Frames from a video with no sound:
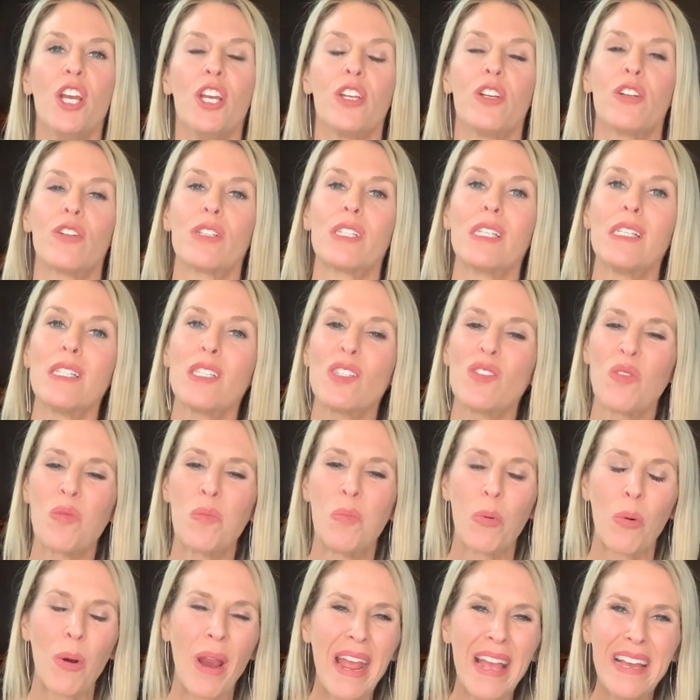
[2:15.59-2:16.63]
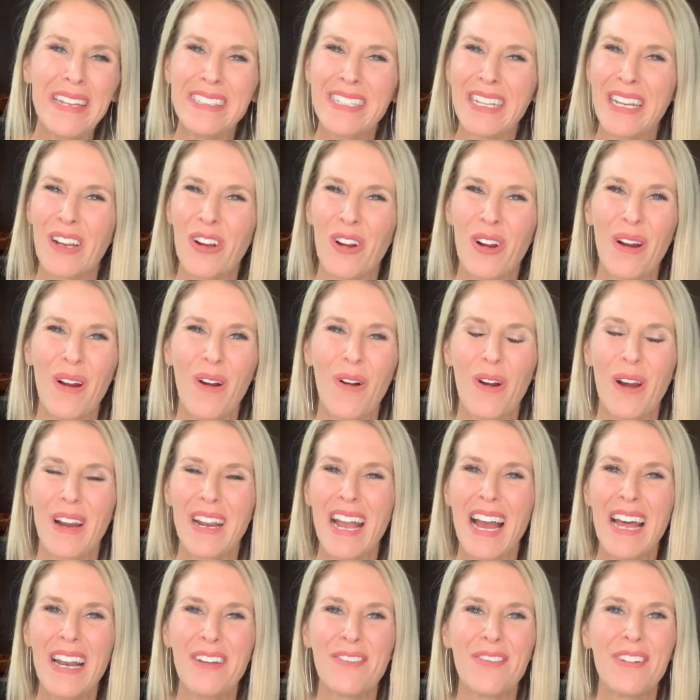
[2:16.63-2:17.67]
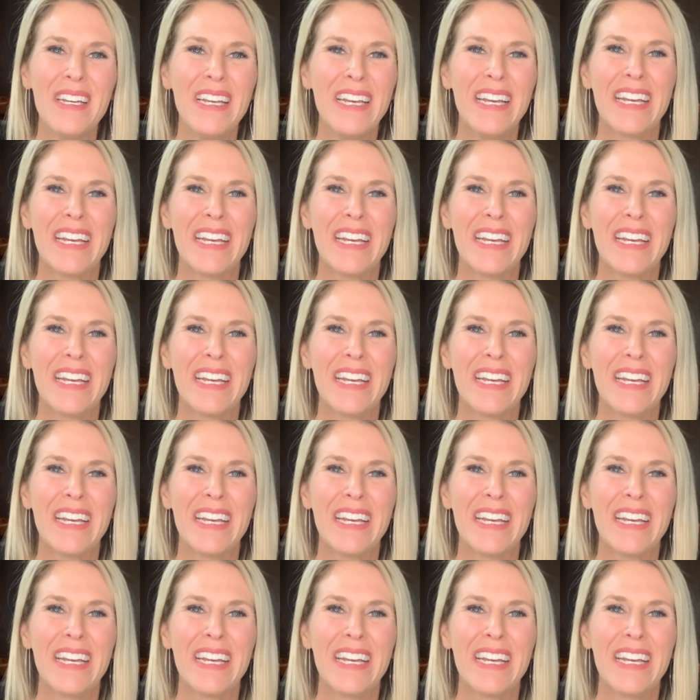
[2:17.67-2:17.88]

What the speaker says: your sense of branding or kind of